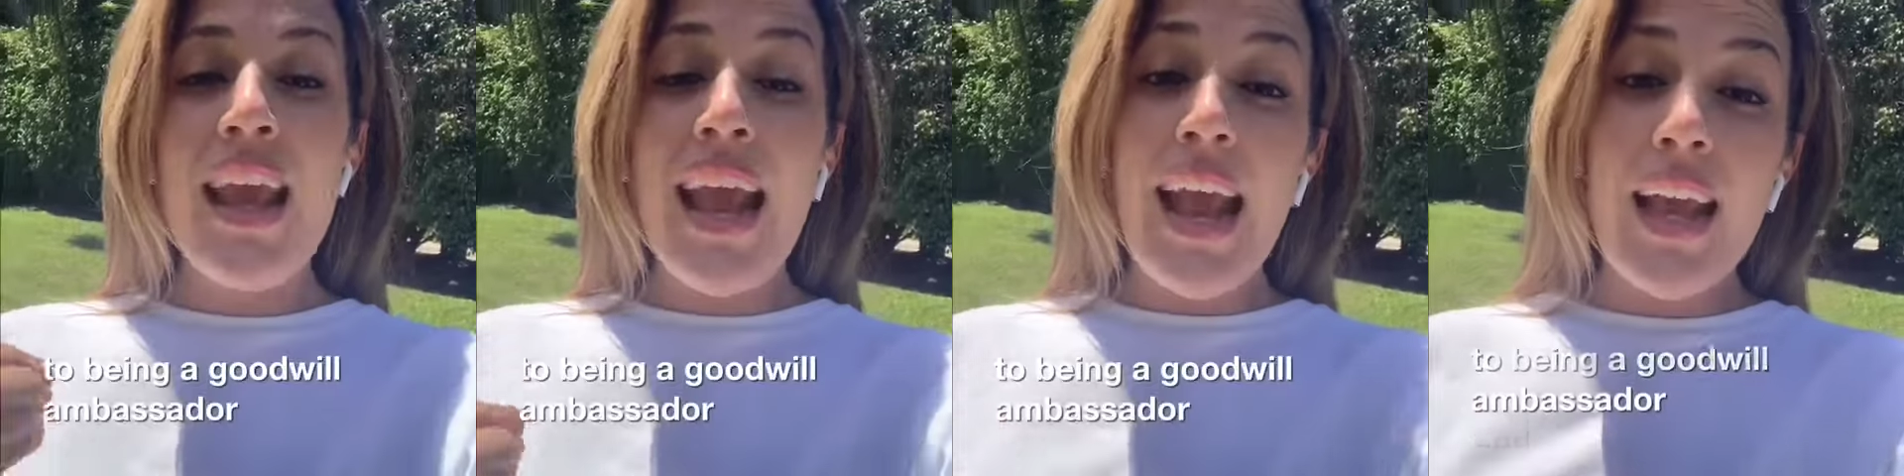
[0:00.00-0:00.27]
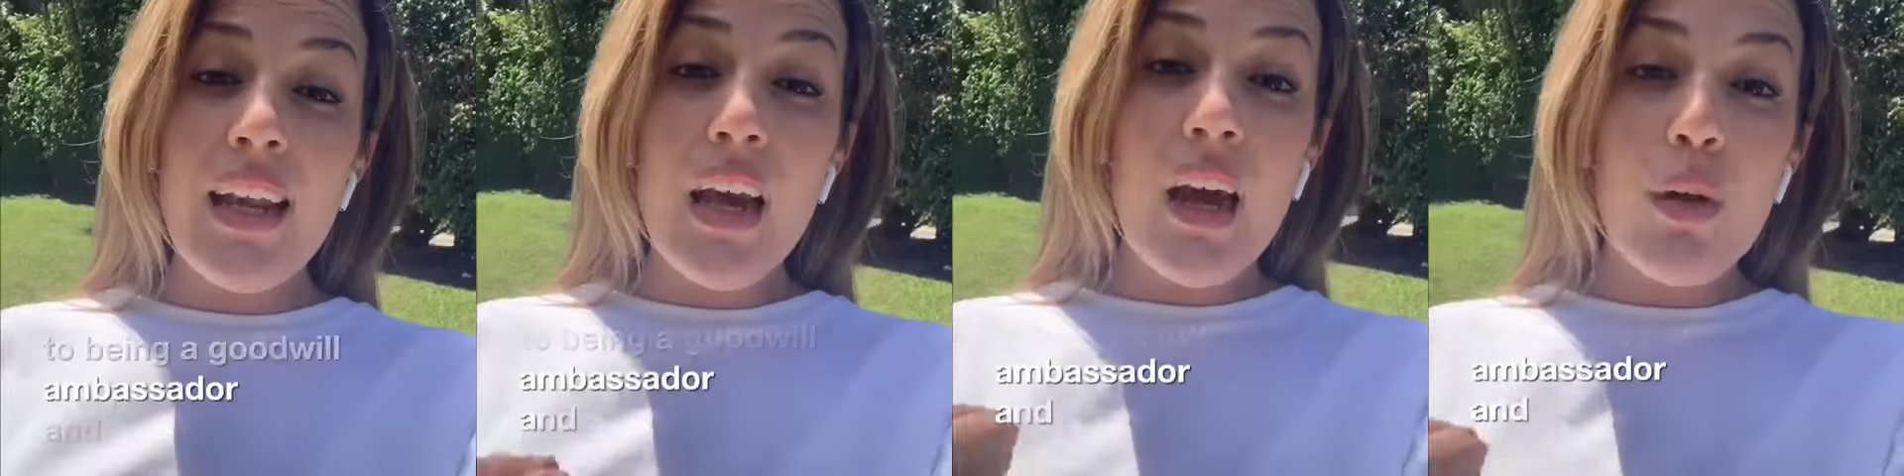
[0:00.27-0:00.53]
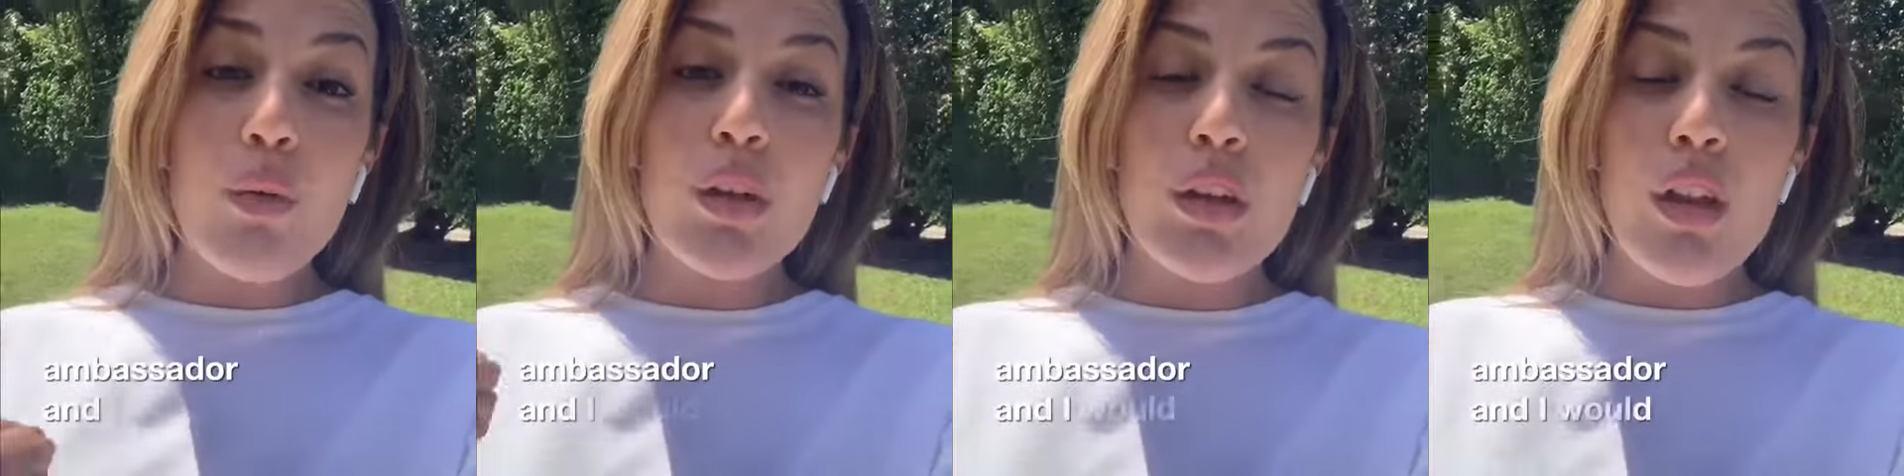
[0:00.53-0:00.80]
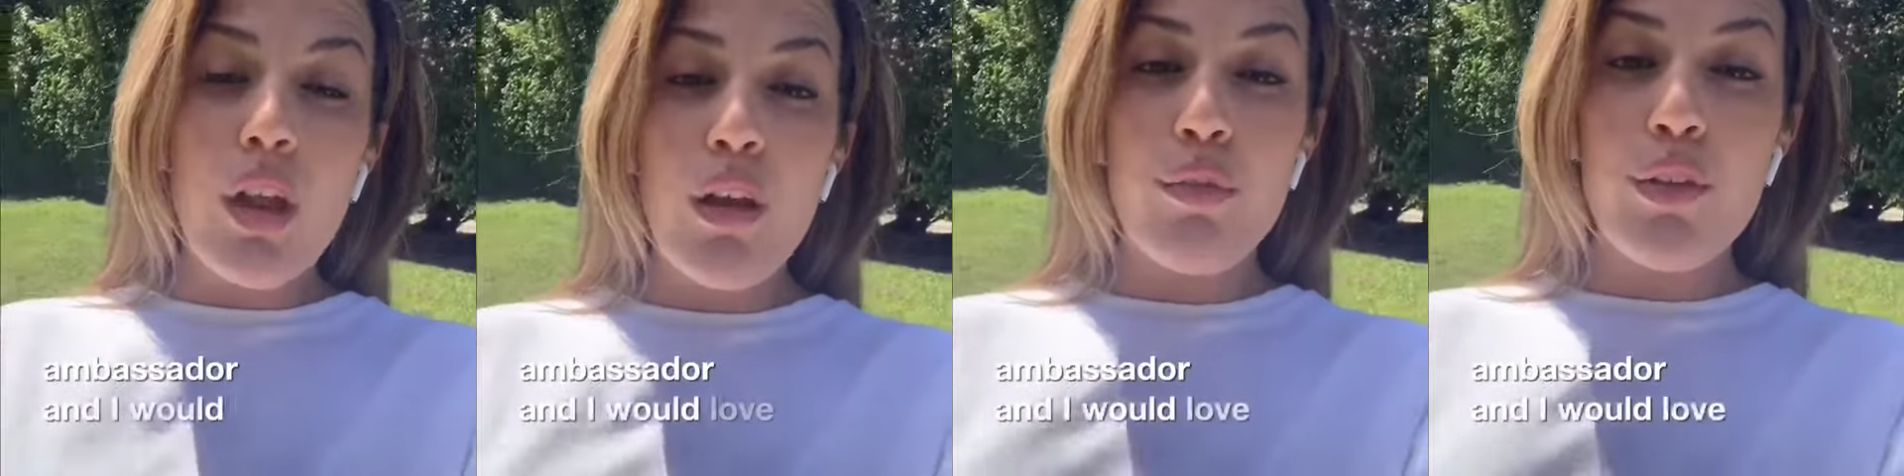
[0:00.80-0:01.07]
and I would
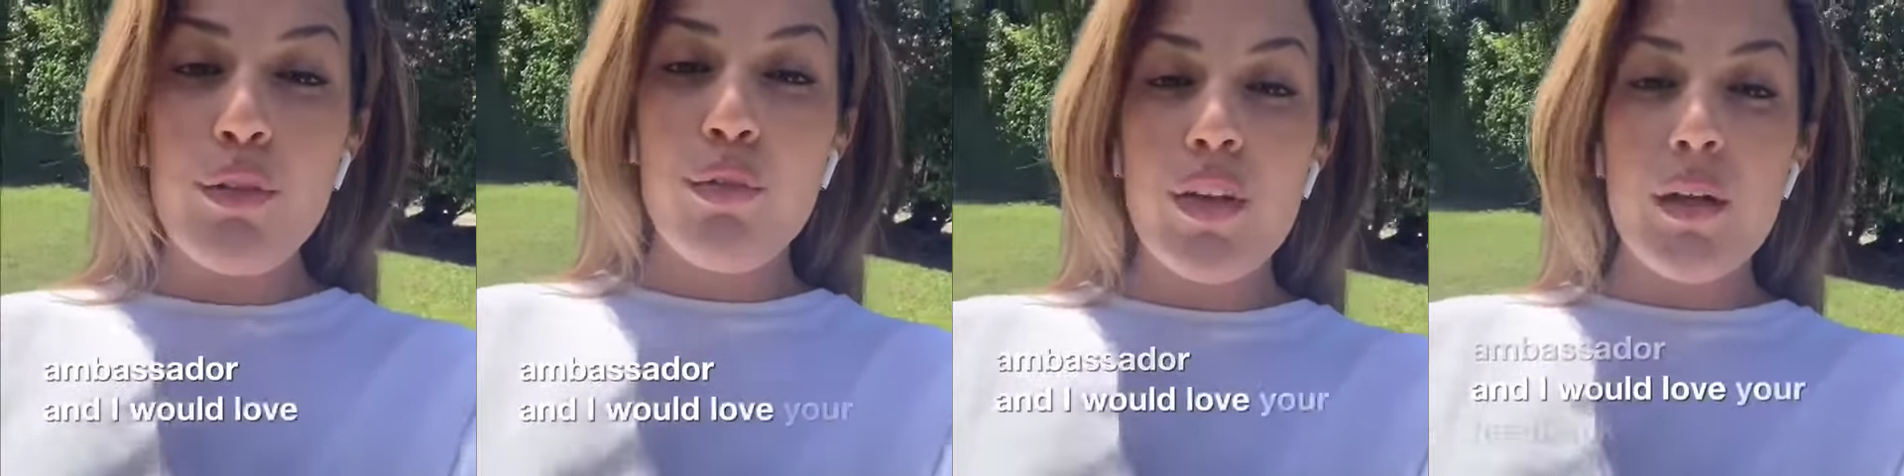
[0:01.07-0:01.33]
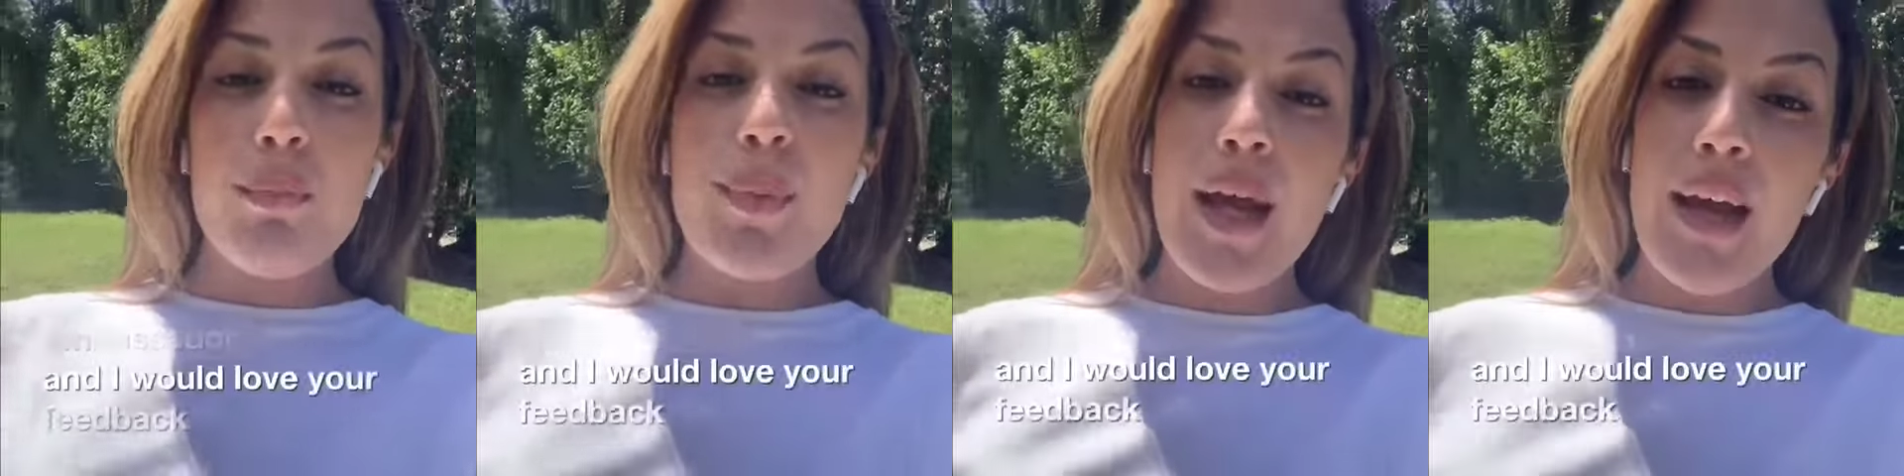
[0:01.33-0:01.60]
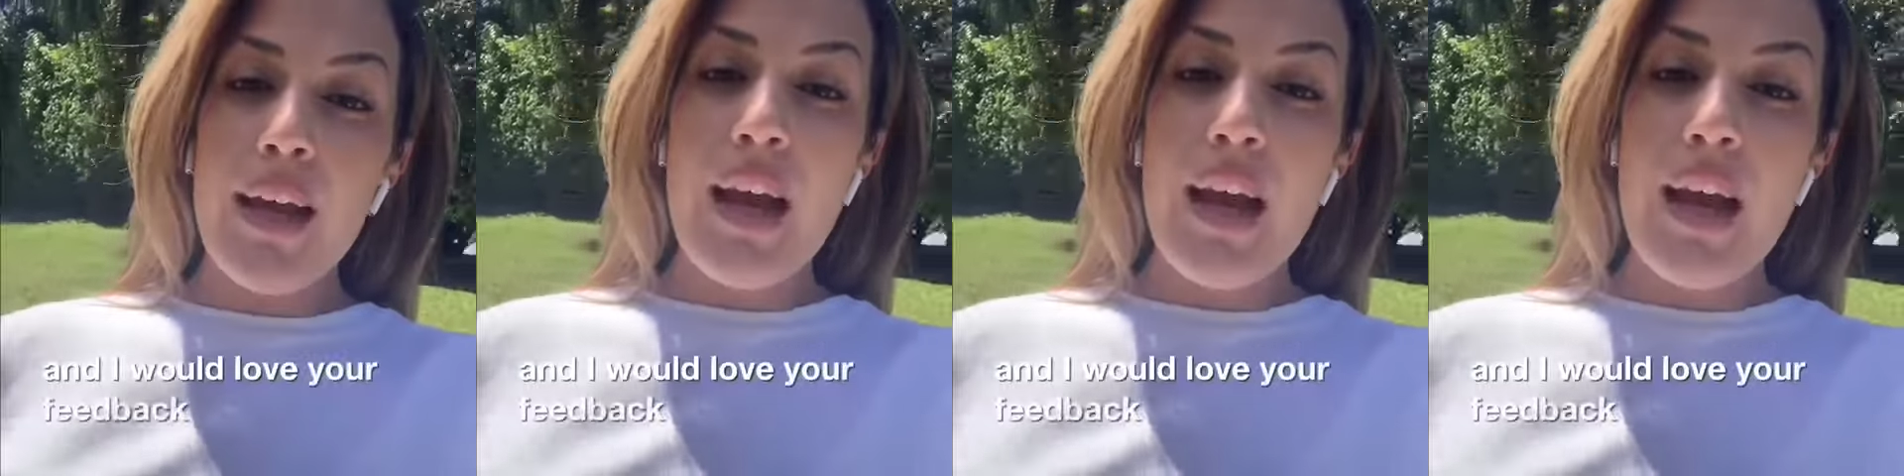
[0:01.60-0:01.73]
love your feedback